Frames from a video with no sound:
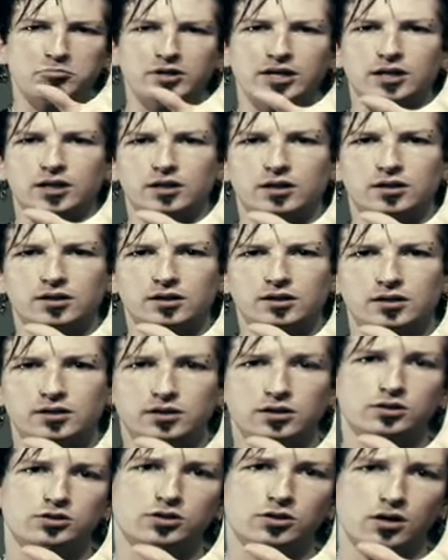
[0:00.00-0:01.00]
big
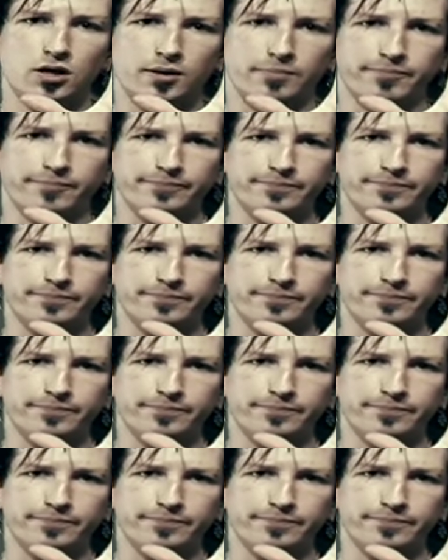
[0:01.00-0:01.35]
till it's gone.